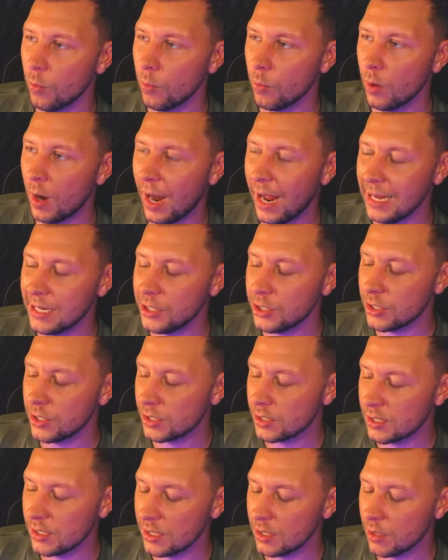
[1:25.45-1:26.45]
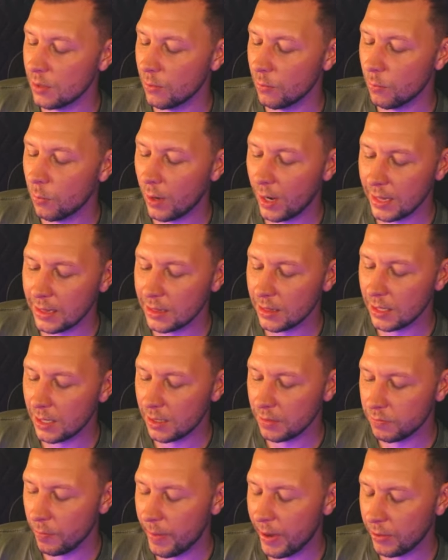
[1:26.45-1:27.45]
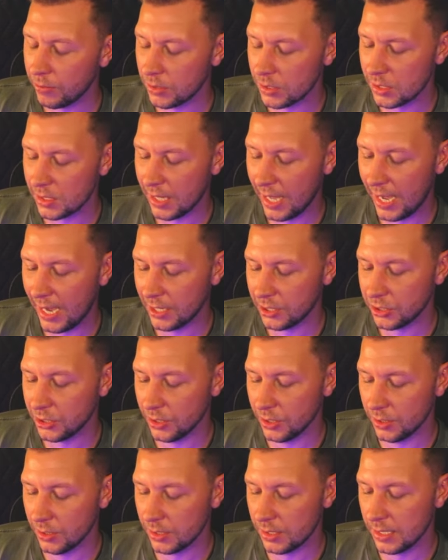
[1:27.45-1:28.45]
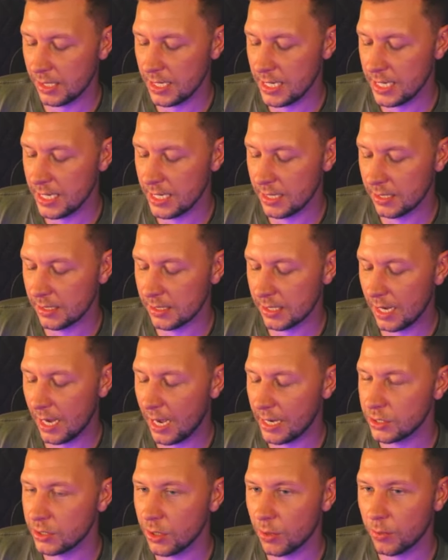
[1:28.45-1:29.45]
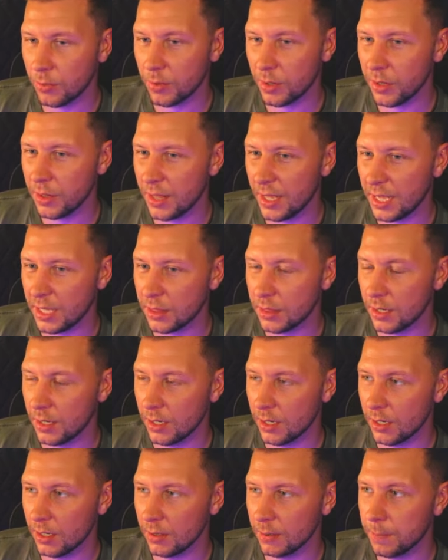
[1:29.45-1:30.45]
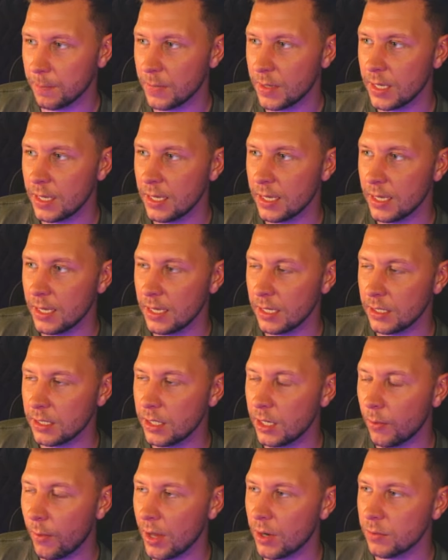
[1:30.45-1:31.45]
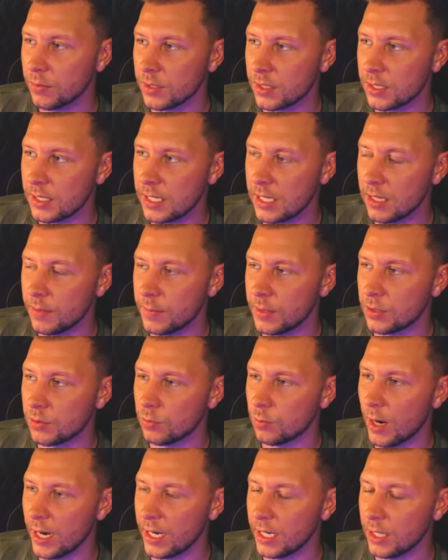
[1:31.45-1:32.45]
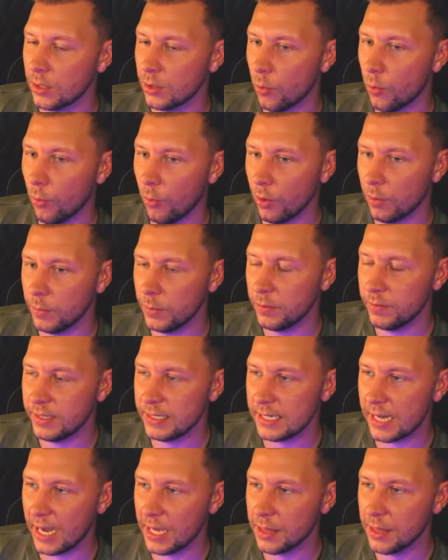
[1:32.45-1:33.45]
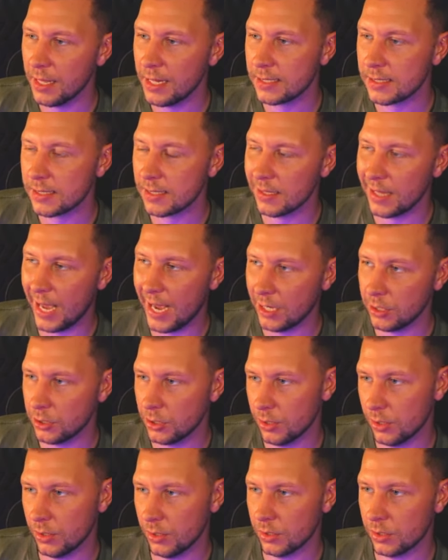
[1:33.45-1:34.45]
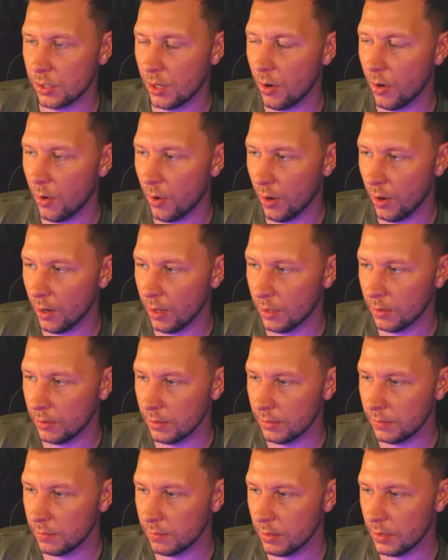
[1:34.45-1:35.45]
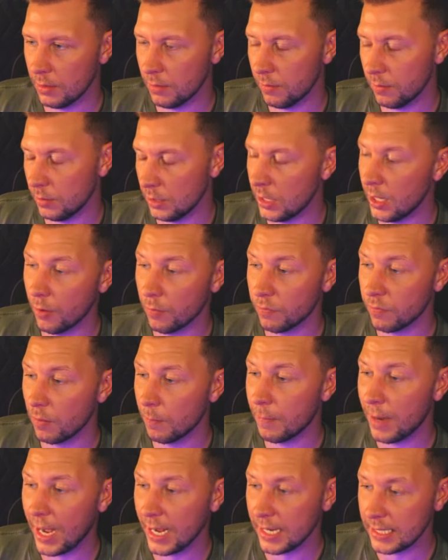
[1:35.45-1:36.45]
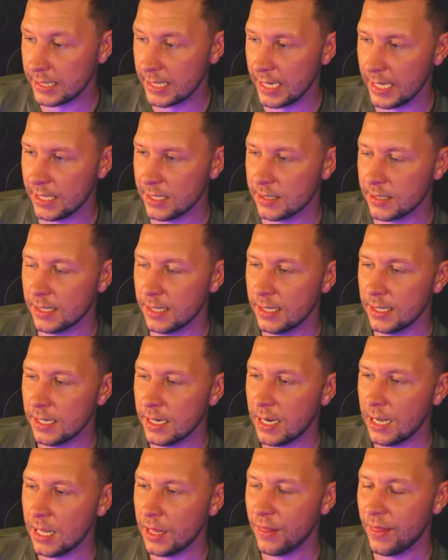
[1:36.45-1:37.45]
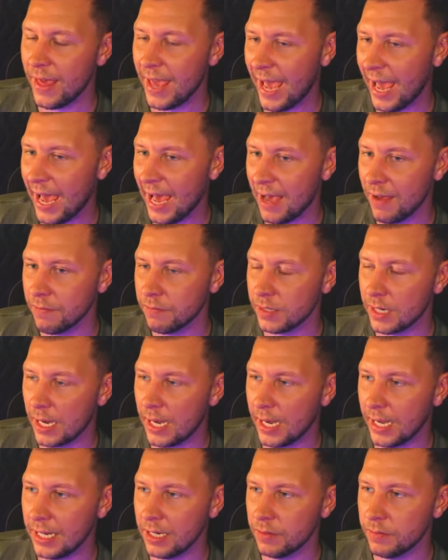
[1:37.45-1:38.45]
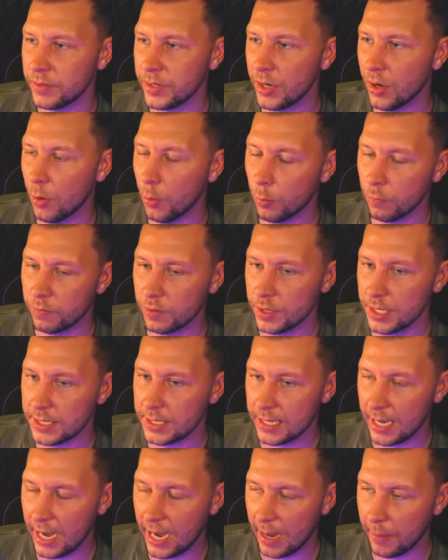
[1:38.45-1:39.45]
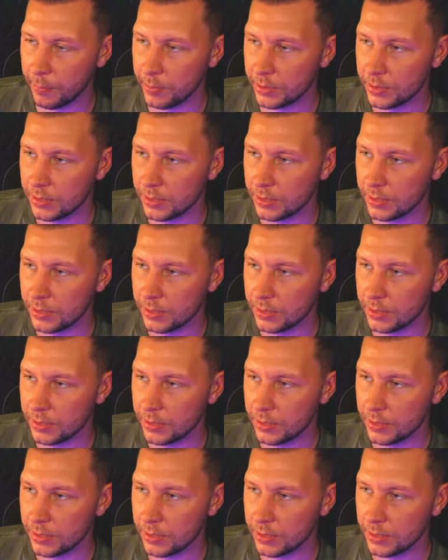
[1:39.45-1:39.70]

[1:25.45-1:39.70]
I just what I love about slashers is I don't think they're you know, I don't see them as regular horror movies. I think slashers are you know, for my taste, they have kind of an over the top,